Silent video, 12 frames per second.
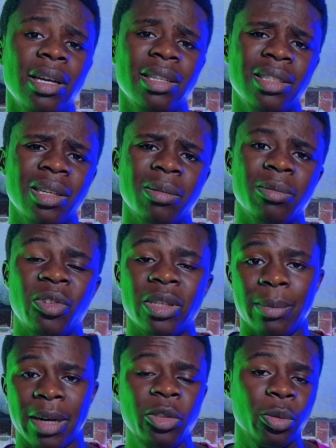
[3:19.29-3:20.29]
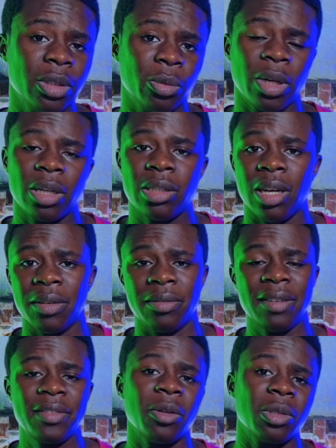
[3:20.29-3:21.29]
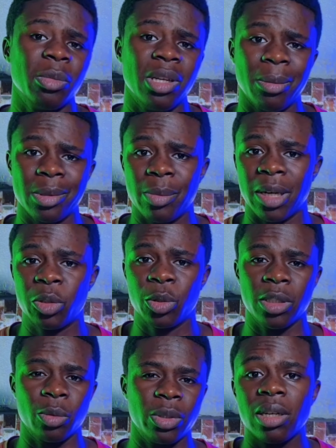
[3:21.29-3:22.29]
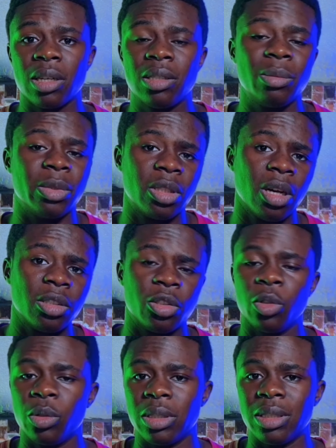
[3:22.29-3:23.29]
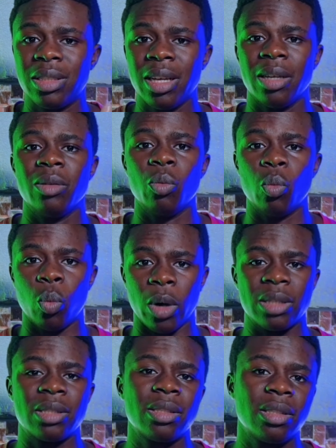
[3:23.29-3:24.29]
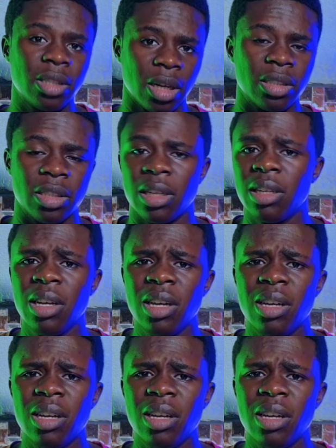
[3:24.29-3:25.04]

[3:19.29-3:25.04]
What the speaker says: And for the batteries, we actually have a 5000 mAh battery, which can actually be charged using 10 watts charger.